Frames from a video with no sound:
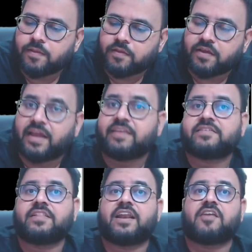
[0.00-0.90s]
Can I say
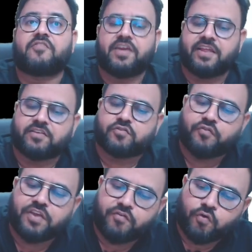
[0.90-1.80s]
there are various
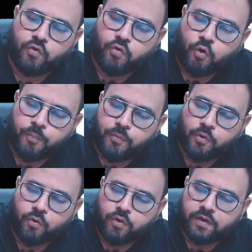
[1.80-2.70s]
Vivo,
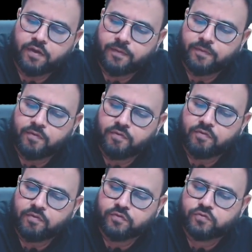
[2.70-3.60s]
Oppo.
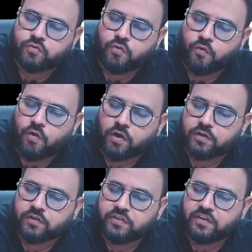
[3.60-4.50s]
So what?
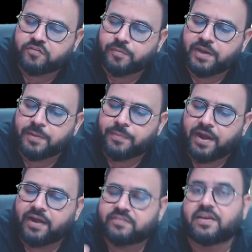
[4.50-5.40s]
These many
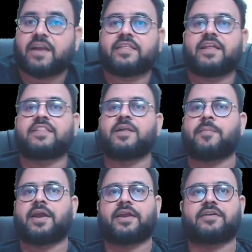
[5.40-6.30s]
brands are there in the
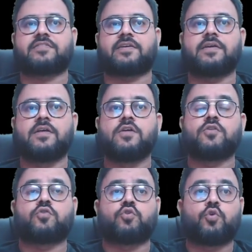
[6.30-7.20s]
markets.
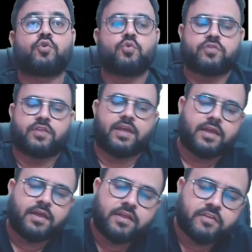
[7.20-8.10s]
So don't you
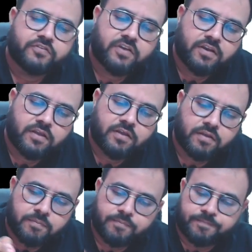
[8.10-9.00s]
think, sir,
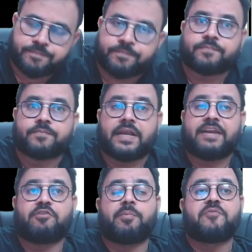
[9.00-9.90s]
it
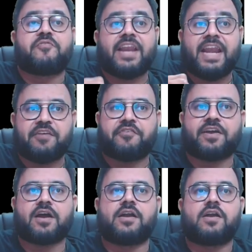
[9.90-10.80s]
will be very
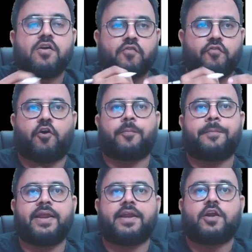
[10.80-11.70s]
difficult for
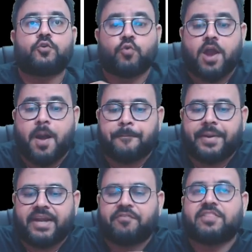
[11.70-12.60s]
me to
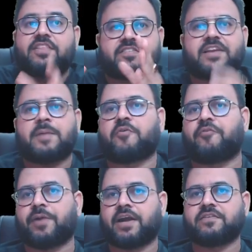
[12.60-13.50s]
compete with this type of
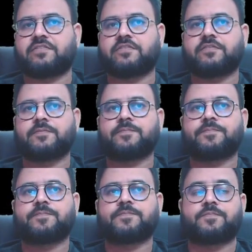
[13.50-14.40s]
brands?
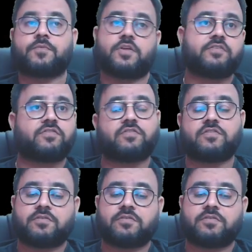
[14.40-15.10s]
Yes.